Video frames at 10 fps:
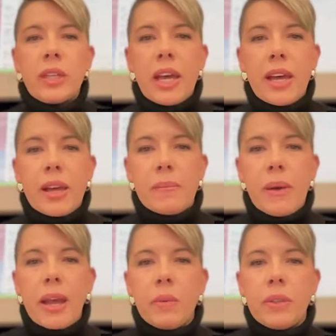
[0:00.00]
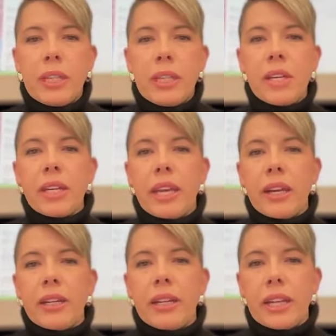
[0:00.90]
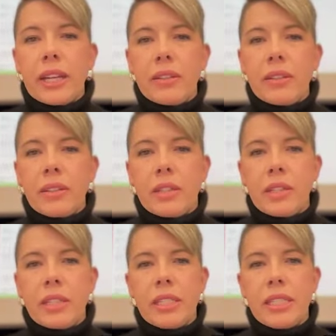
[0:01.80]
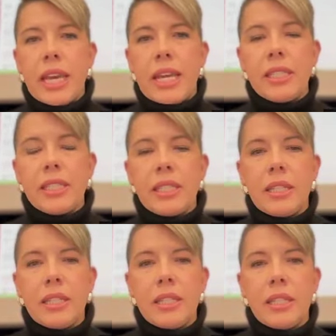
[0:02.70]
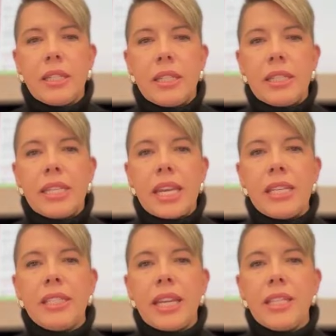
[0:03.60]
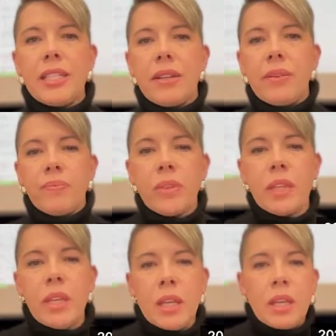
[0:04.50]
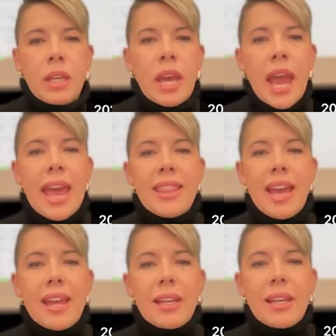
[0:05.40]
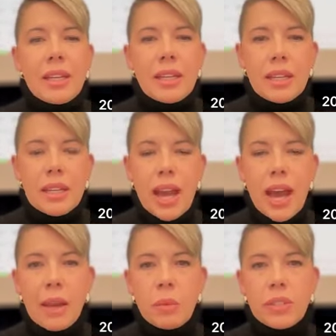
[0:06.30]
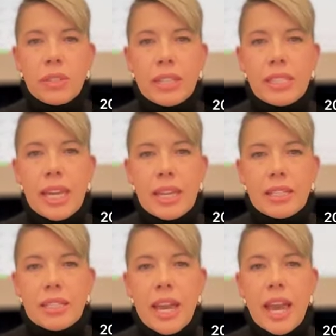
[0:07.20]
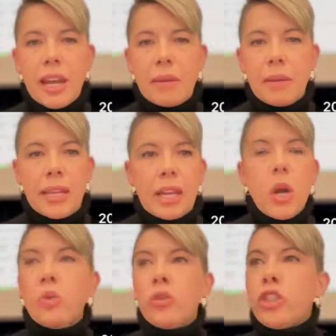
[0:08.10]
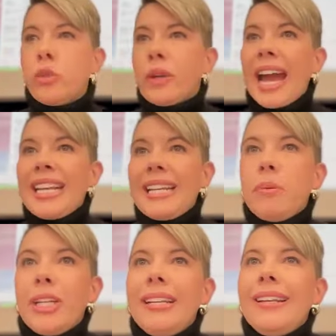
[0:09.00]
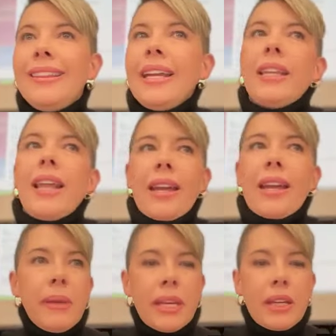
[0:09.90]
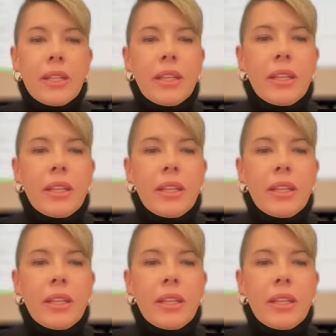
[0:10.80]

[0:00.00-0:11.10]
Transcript: I will email Karen again, test send. And then I will click send and I'll be like, oh shoot, I didn't put anything in that email.